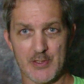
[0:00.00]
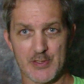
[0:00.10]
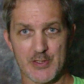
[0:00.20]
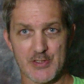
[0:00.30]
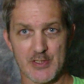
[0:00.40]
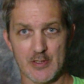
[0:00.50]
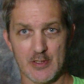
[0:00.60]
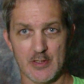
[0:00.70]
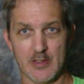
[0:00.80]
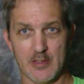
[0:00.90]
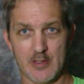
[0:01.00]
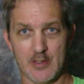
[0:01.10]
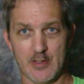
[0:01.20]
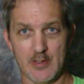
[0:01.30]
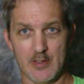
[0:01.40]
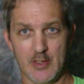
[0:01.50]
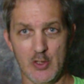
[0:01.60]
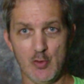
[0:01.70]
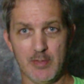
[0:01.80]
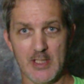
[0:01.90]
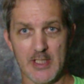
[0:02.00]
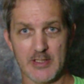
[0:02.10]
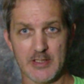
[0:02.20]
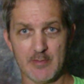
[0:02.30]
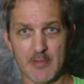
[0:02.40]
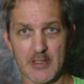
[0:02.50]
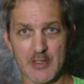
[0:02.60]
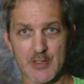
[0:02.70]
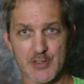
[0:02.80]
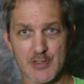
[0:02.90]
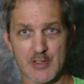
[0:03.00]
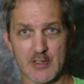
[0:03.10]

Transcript: Just start a new planting, because